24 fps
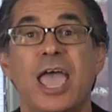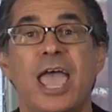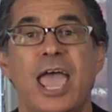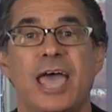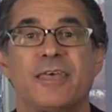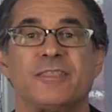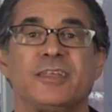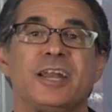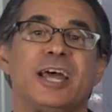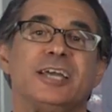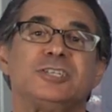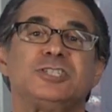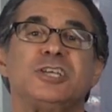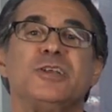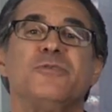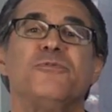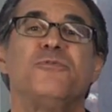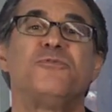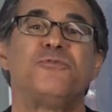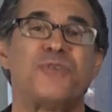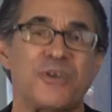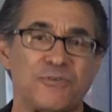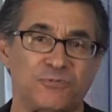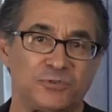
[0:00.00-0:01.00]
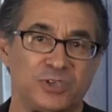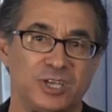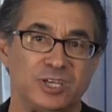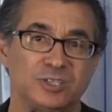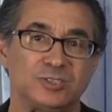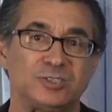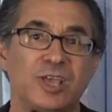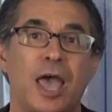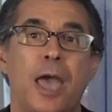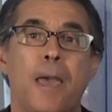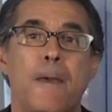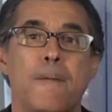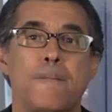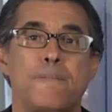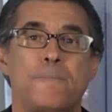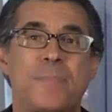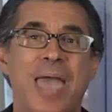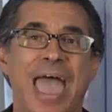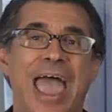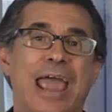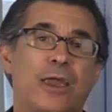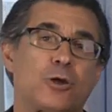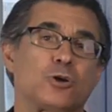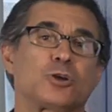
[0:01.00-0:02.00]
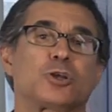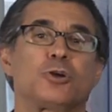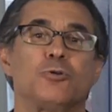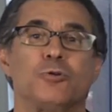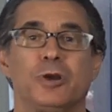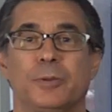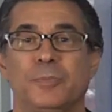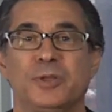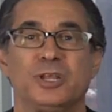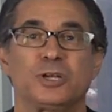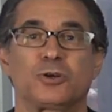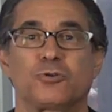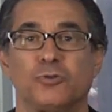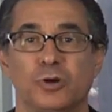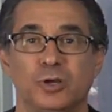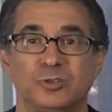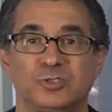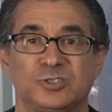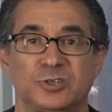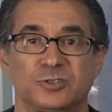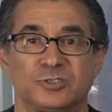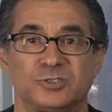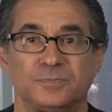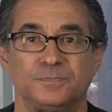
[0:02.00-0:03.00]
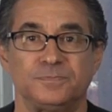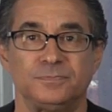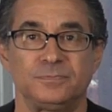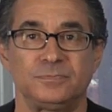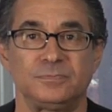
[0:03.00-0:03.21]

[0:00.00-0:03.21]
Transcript: and the 1950s Packard Caribbean Cruisers.